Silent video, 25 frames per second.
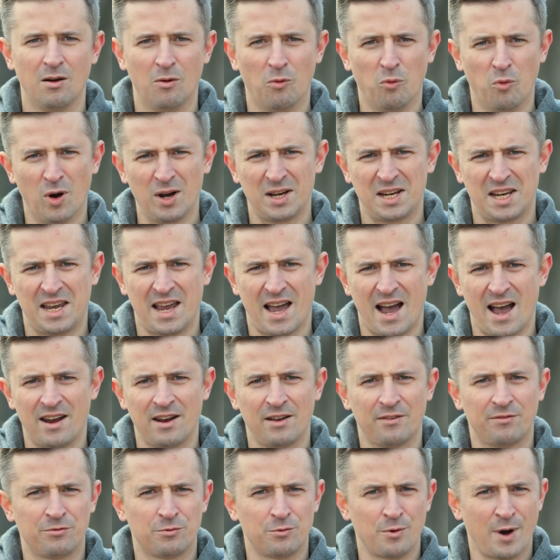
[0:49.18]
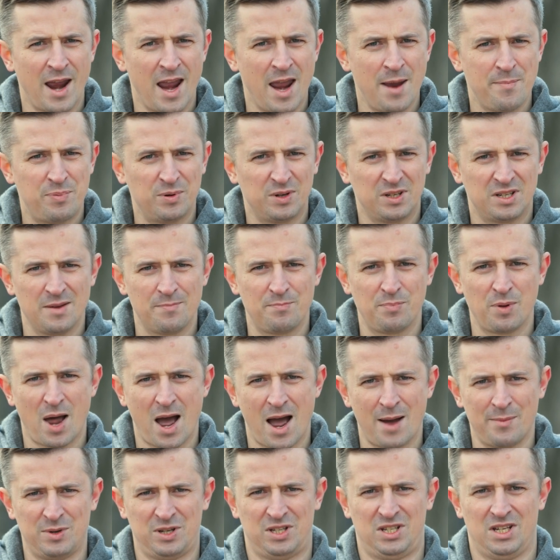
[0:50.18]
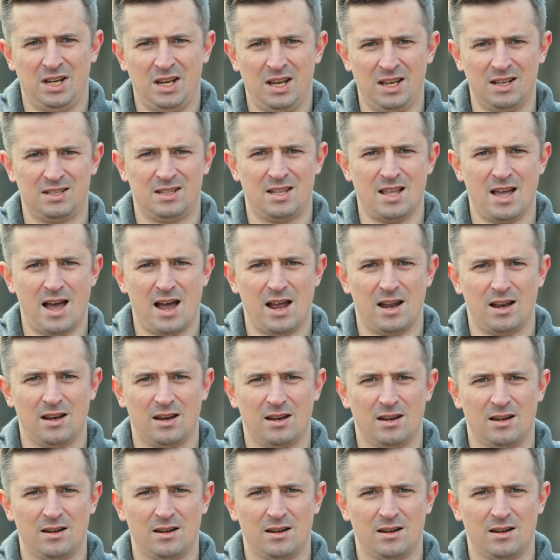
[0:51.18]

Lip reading: What kind of rape diplomacy is that?